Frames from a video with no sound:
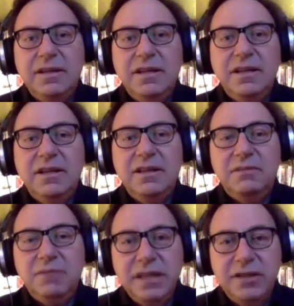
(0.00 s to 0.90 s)
in the
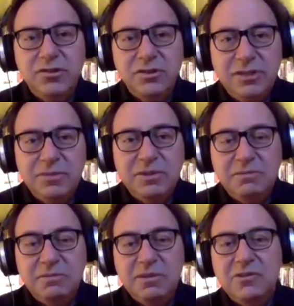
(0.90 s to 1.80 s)
relationships.
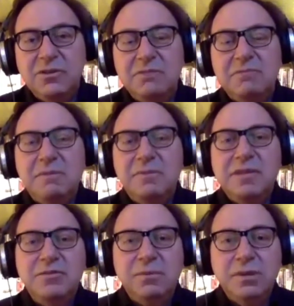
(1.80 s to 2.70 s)
The circle
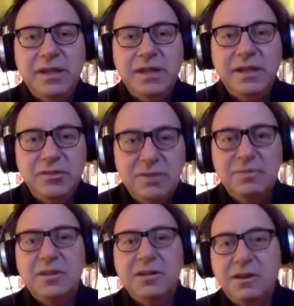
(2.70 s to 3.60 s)
represents
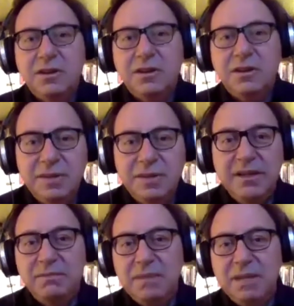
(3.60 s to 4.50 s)
relationships and
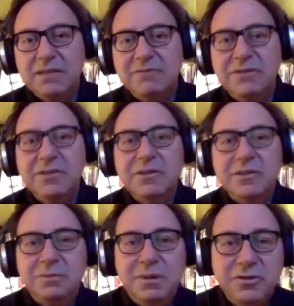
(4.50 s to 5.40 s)
harmony in the mental,
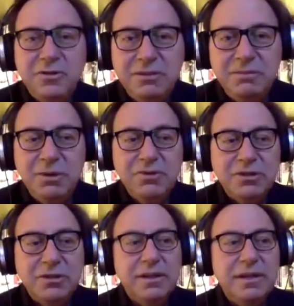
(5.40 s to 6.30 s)
physical, spiritual,
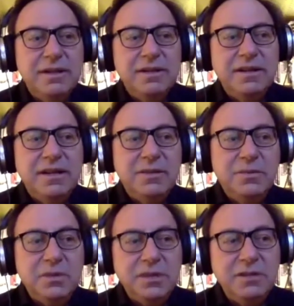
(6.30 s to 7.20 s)
emotional. And the
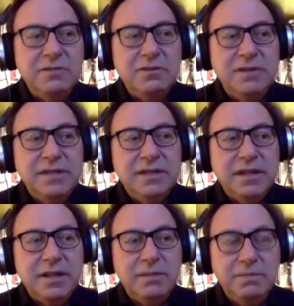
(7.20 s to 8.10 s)
work you're doing to
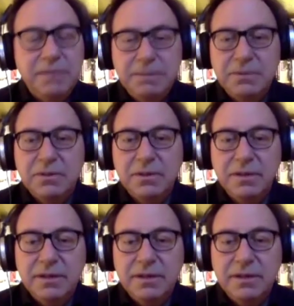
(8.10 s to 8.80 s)
help people